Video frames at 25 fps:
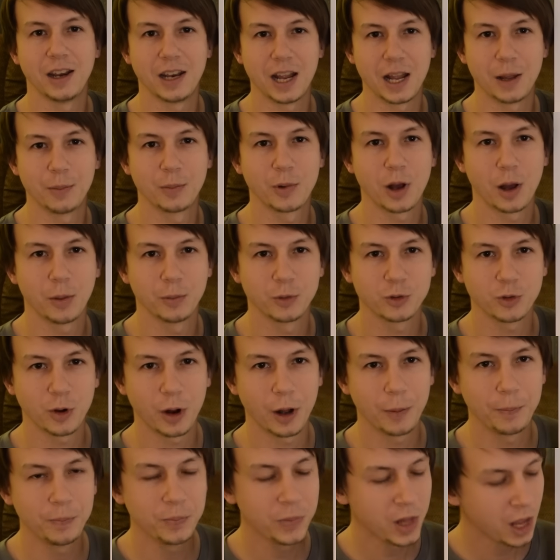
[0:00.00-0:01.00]
name comes
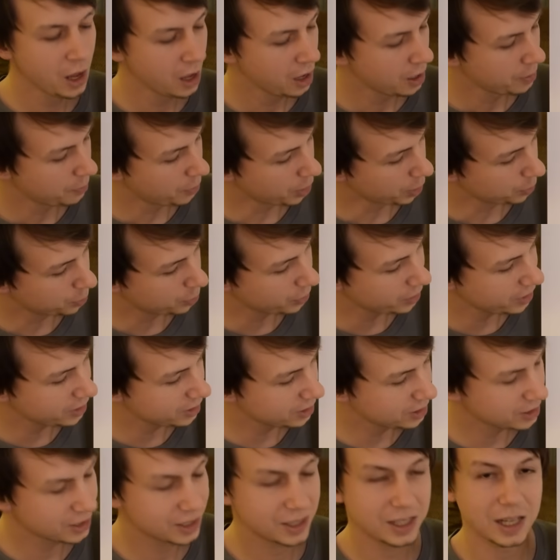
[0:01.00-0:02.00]
from. But a
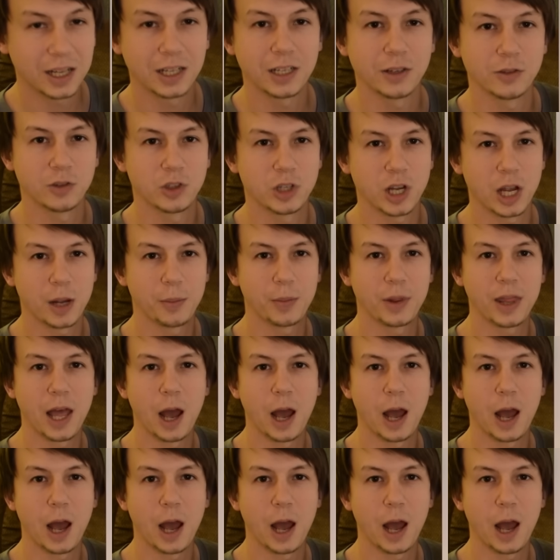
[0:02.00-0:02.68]
pretty distinctive shape,